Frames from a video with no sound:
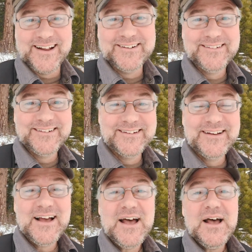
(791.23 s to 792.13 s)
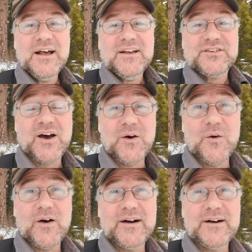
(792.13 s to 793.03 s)
you know?
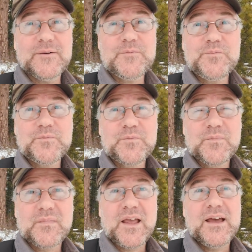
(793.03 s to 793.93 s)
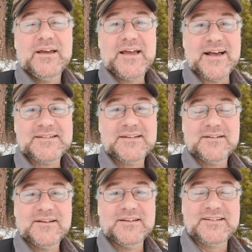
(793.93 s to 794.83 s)
So, yes,
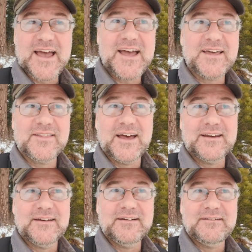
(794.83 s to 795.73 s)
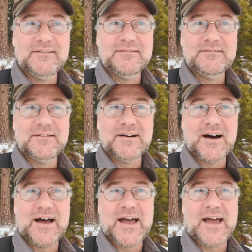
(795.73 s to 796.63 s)
saying that
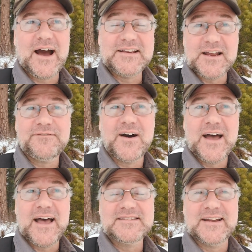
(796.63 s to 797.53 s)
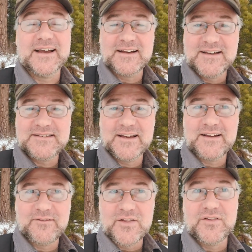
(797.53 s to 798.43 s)
I identify as an
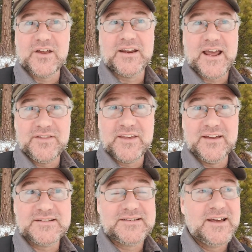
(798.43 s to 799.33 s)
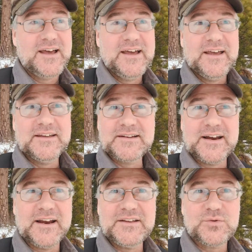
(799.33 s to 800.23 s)
agnostic rather than an atheist is
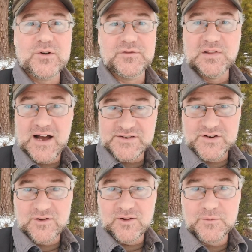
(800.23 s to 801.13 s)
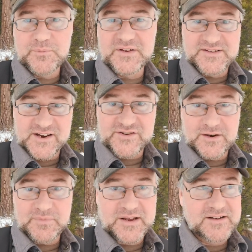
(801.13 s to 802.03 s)
not any sort of logical
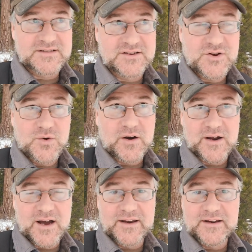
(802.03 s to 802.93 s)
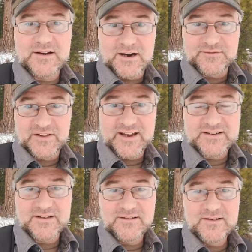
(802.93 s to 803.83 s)
position because the two are not in
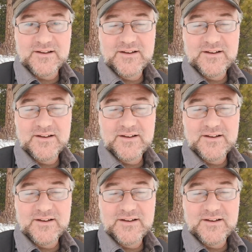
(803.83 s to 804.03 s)
conflict.